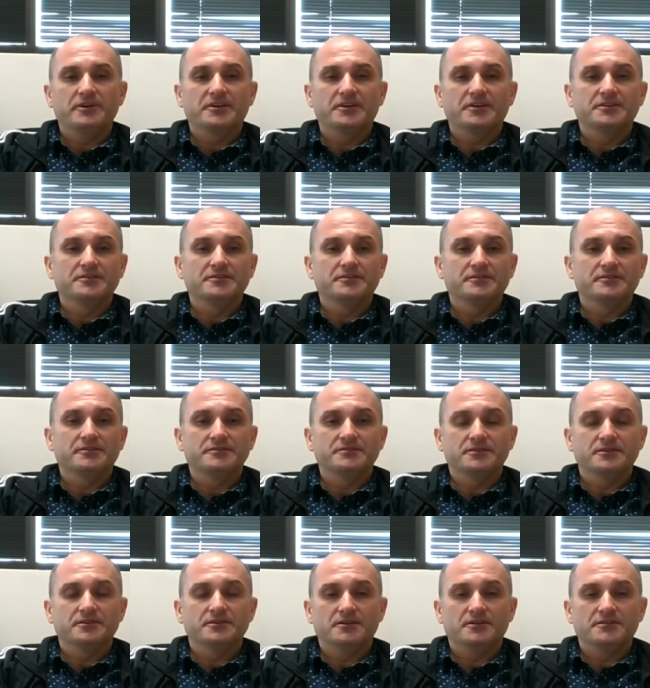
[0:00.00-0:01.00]
And the
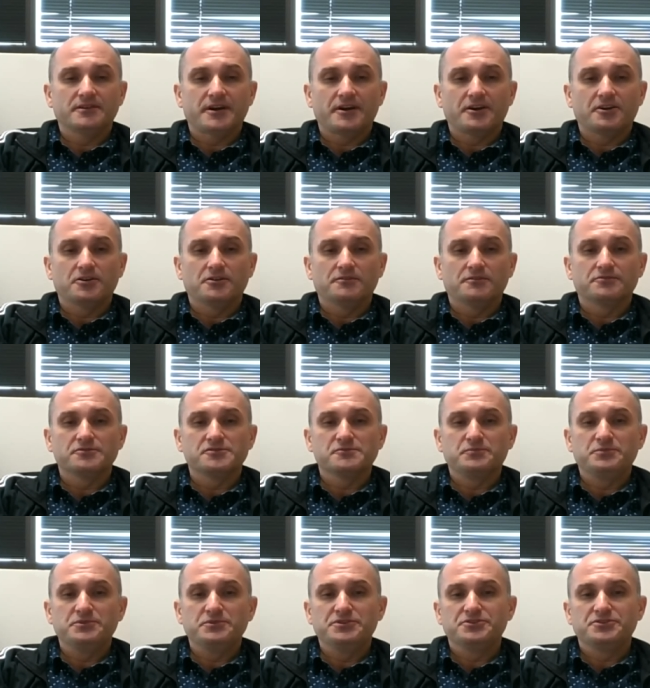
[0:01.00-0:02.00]
uh, title of her
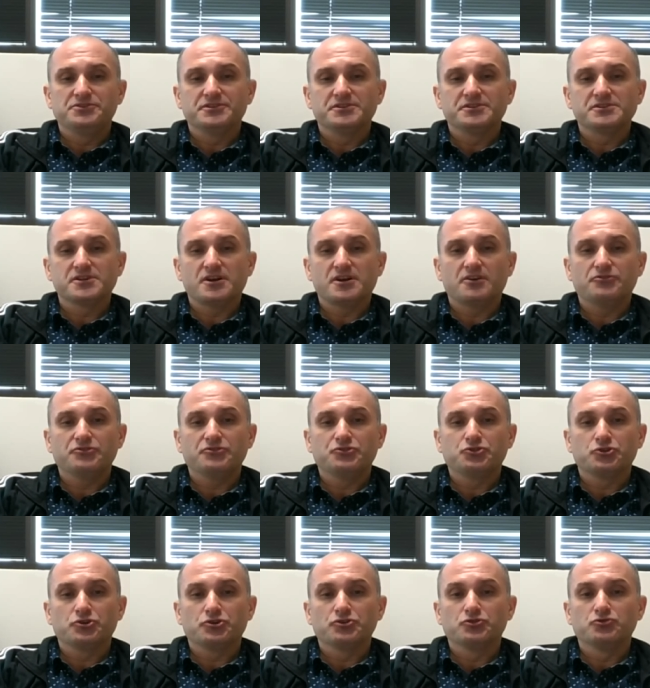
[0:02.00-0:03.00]
speech is A
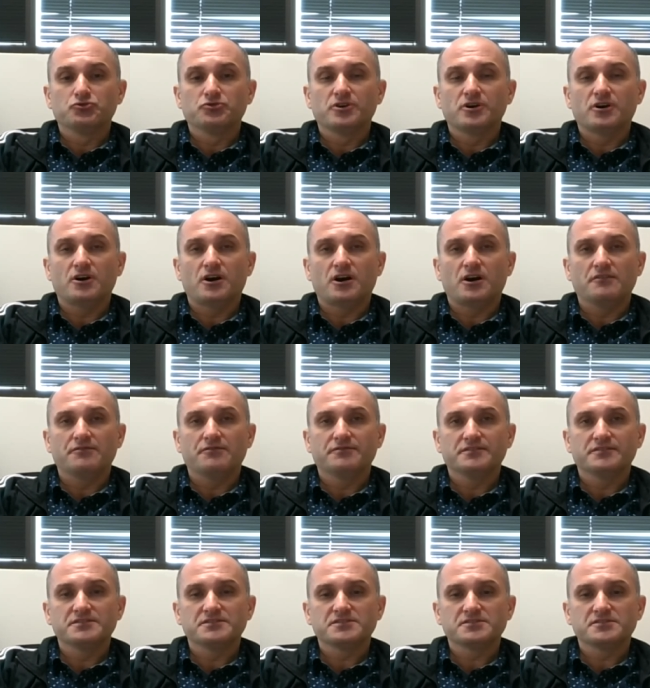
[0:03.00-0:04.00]
Return to the
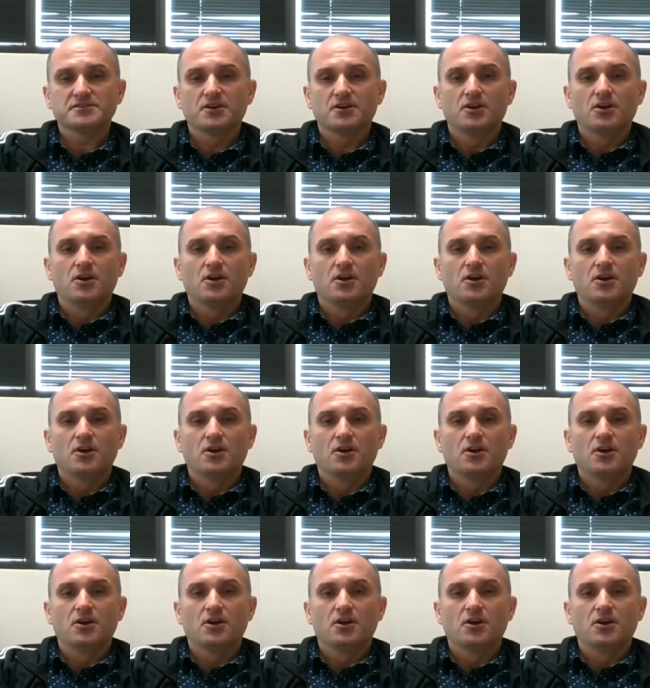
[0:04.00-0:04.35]
Office